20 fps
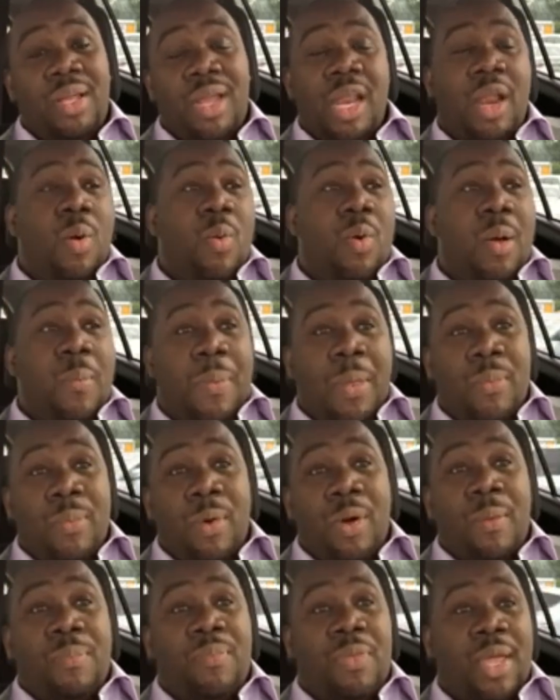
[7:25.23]
They don't want
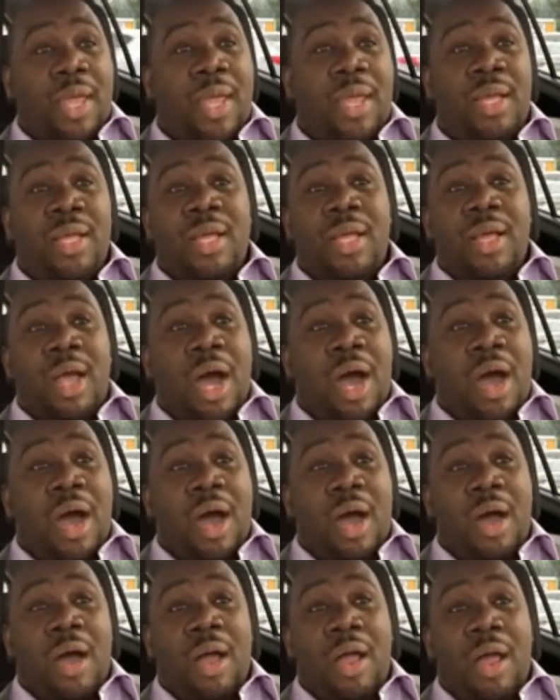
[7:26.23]
people up there
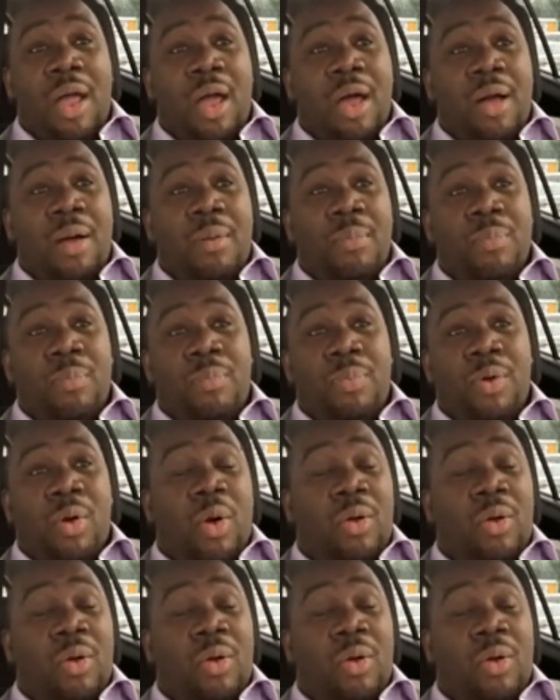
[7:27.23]
uh, um,